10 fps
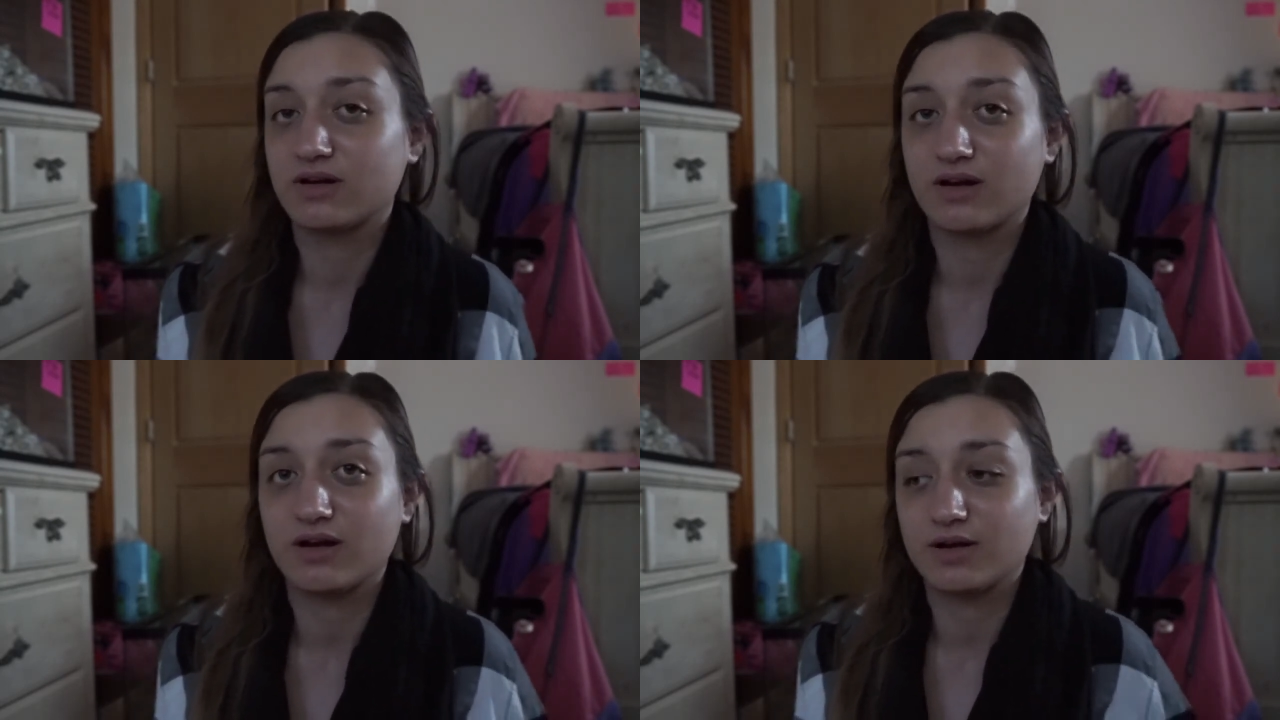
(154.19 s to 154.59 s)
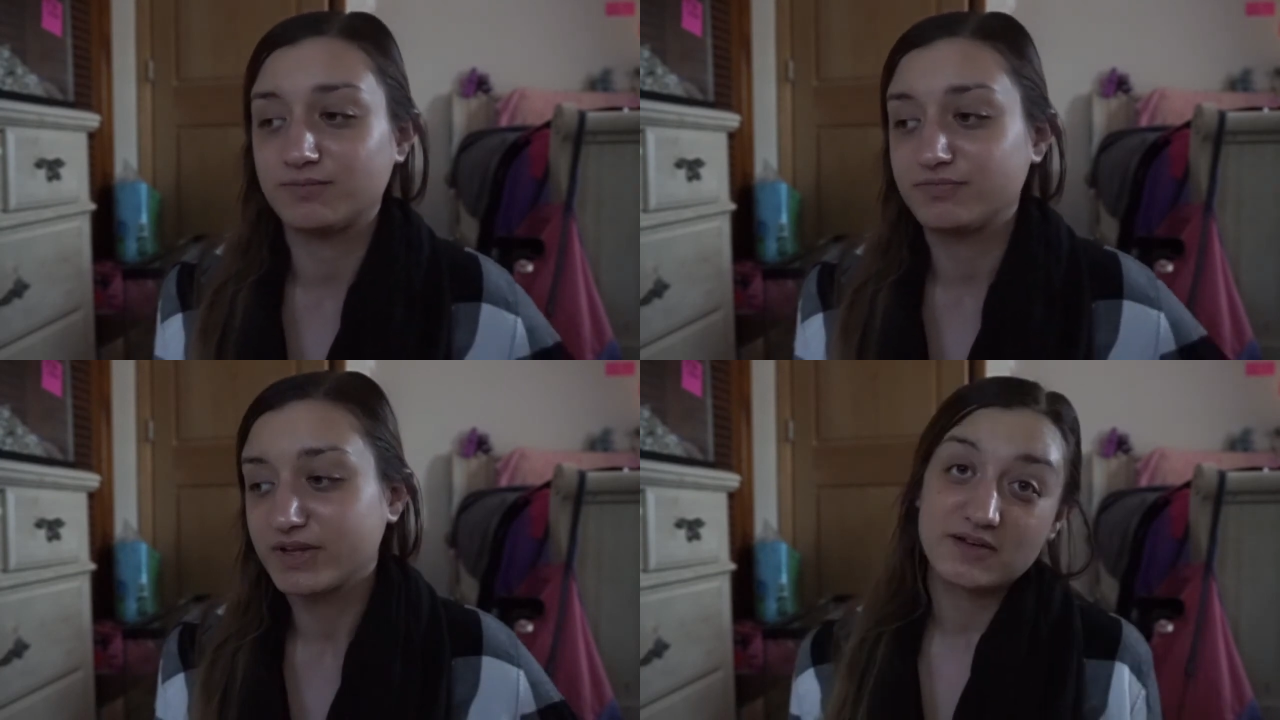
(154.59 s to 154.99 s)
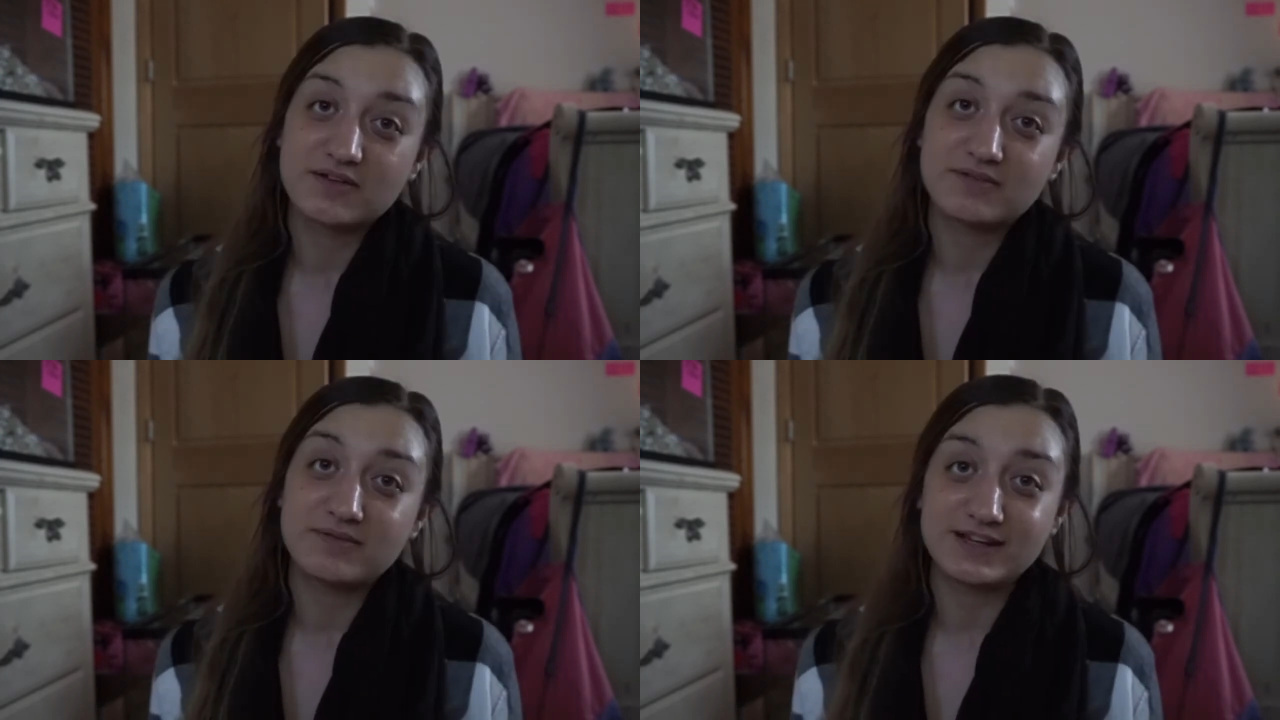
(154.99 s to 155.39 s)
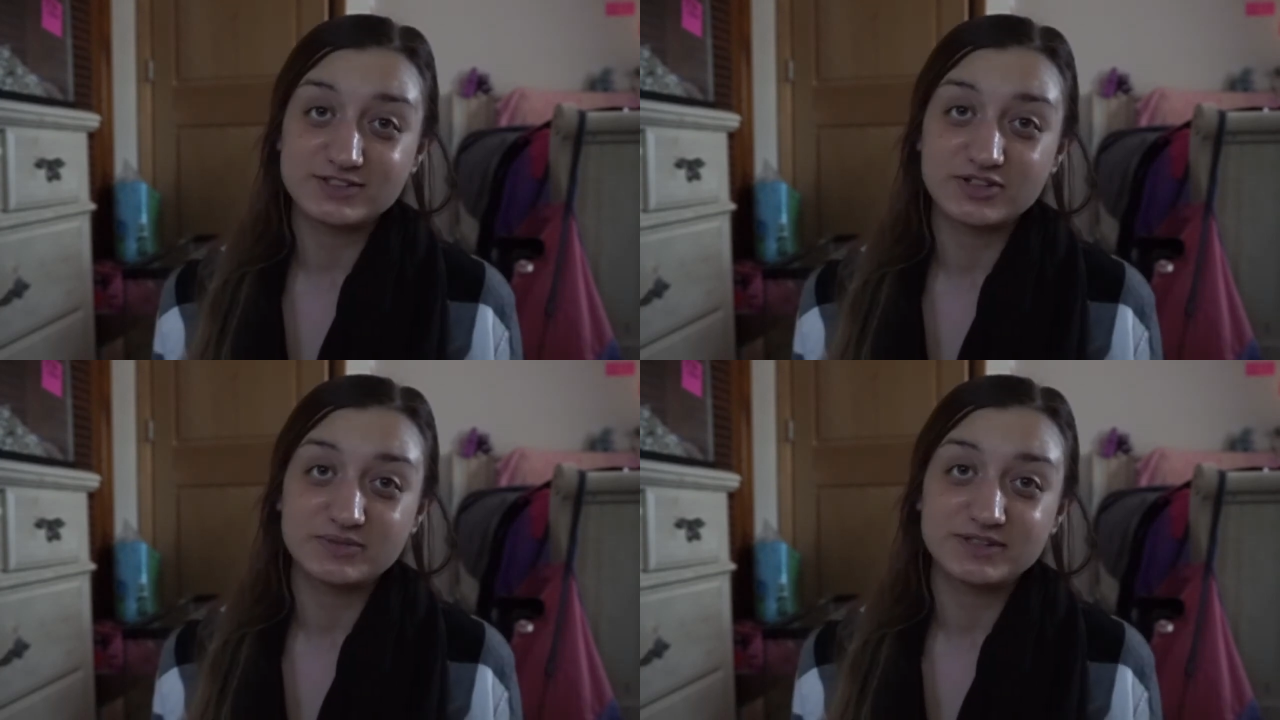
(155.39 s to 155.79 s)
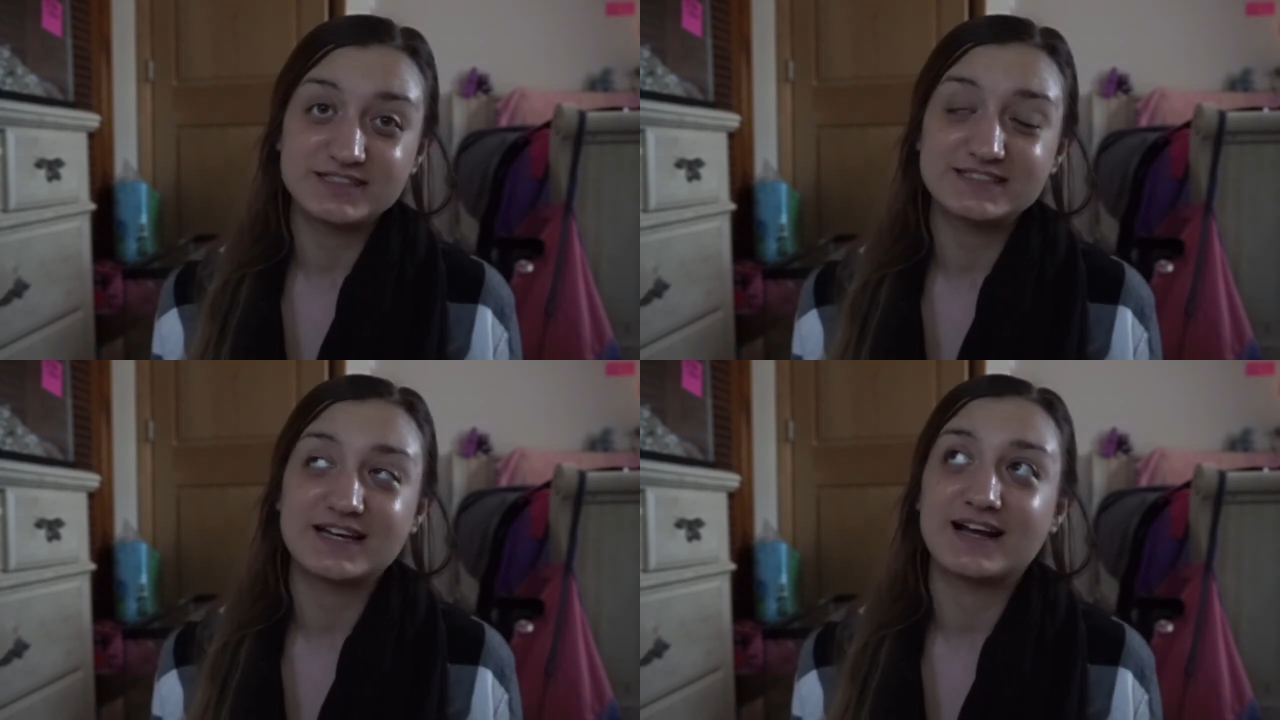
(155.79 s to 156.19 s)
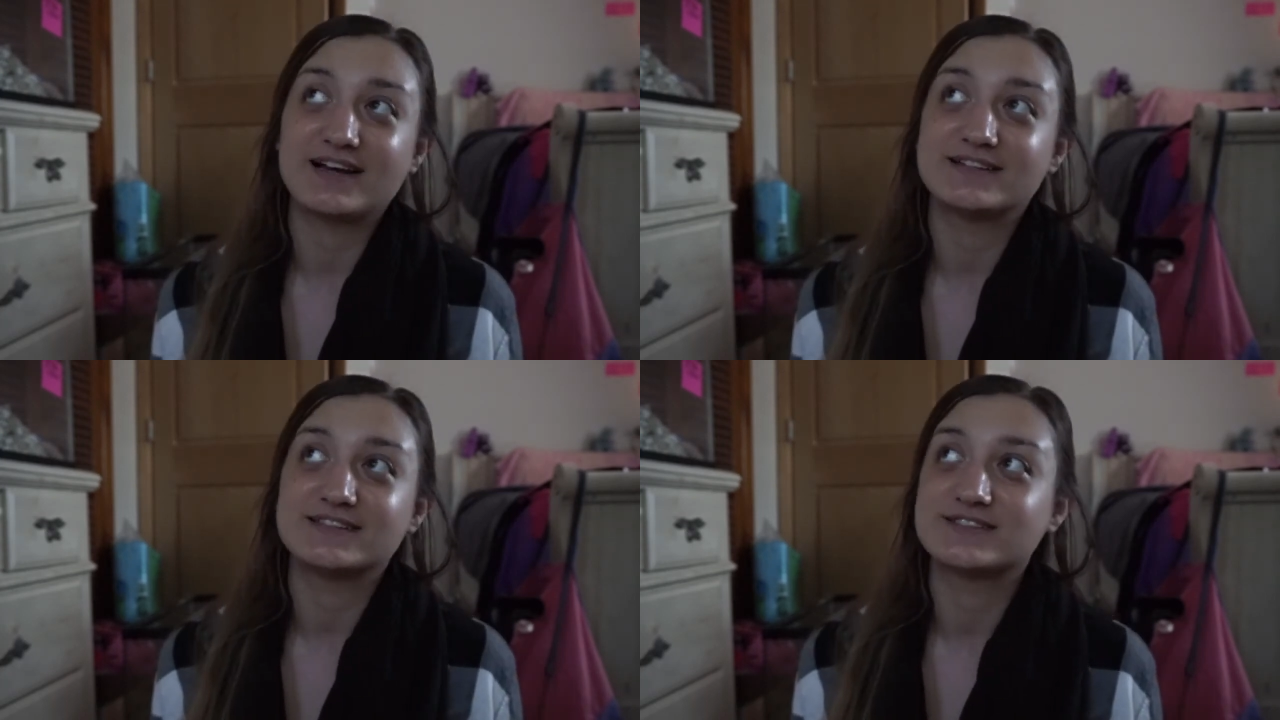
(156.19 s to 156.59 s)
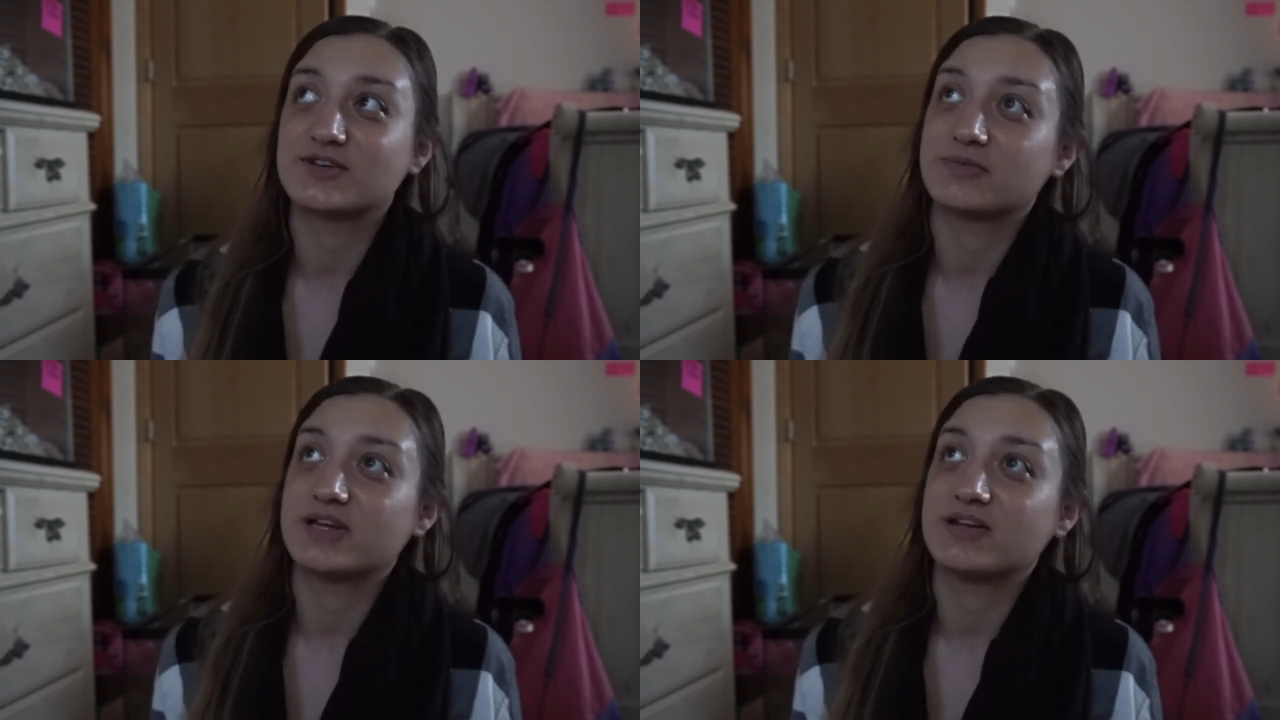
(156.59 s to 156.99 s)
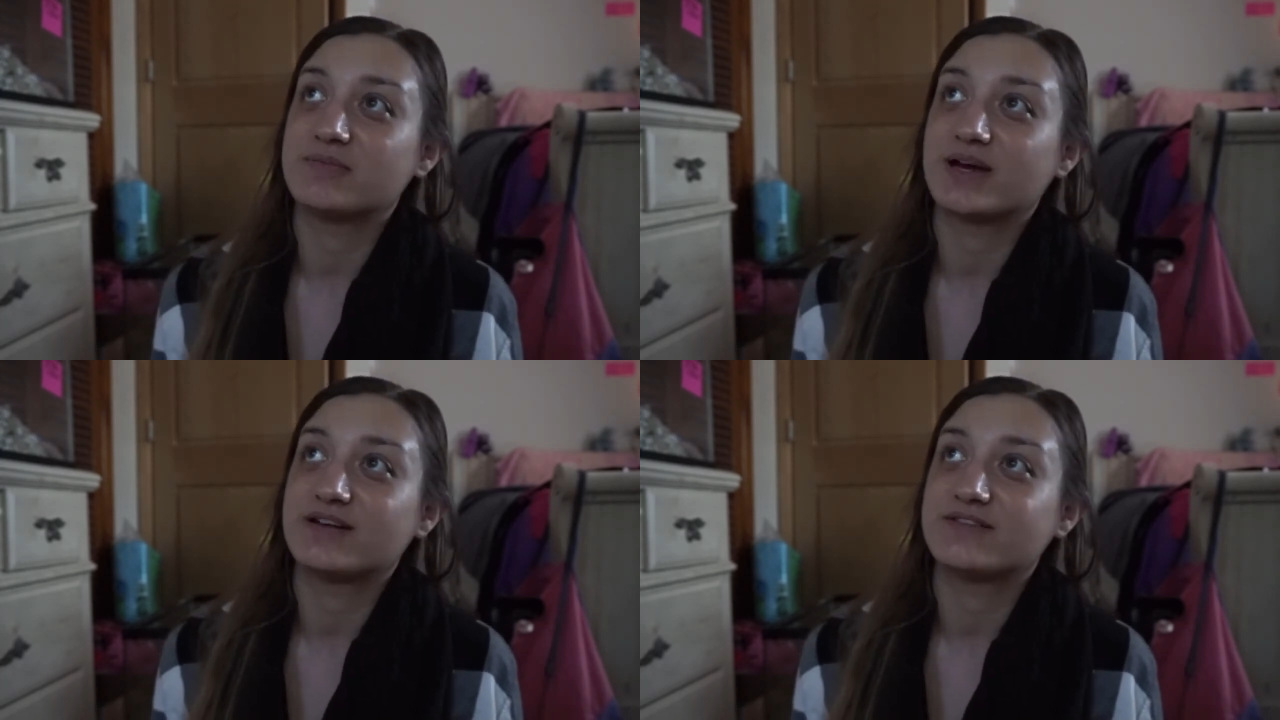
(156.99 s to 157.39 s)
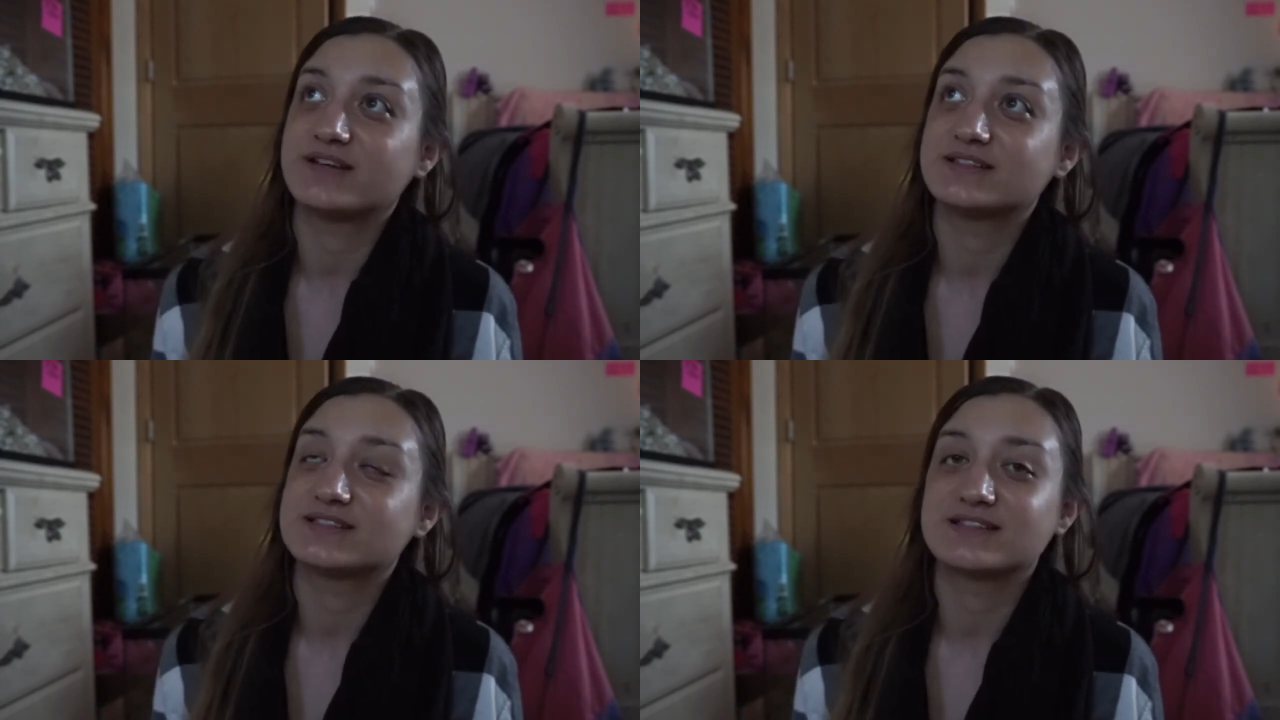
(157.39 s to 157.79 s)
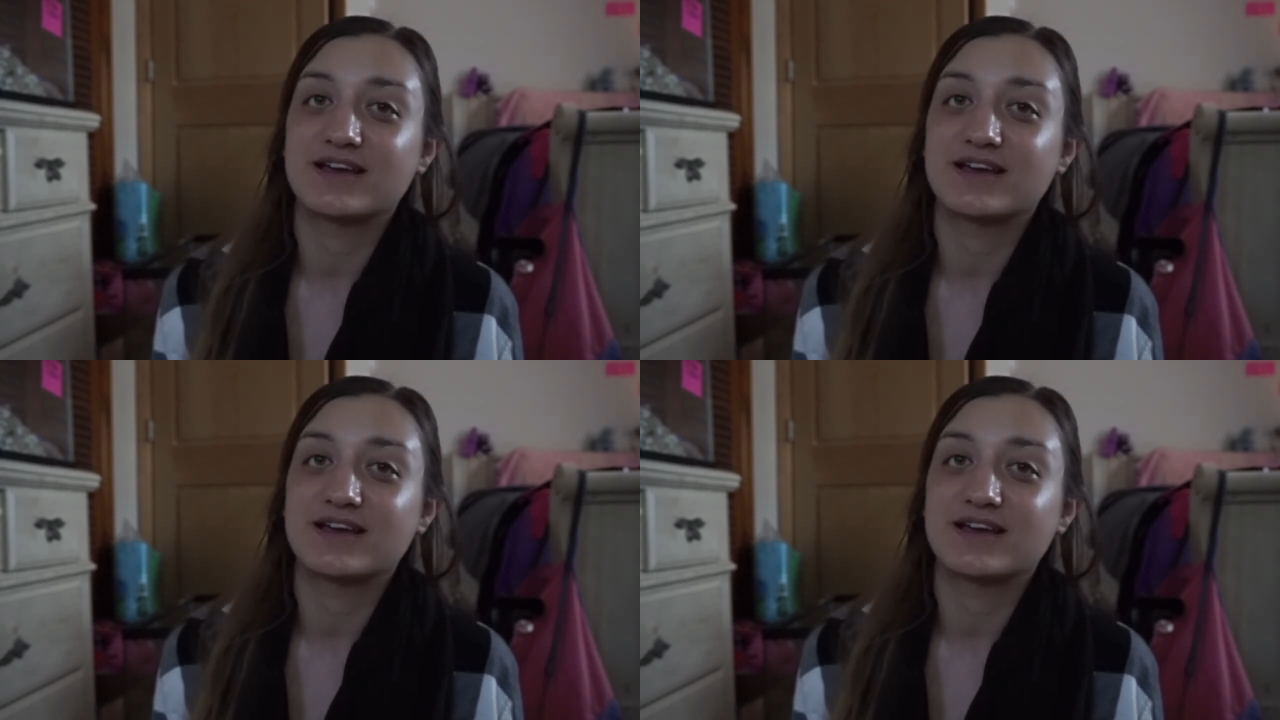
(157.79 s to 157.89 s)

Um, Black tourmaline has so many benefits.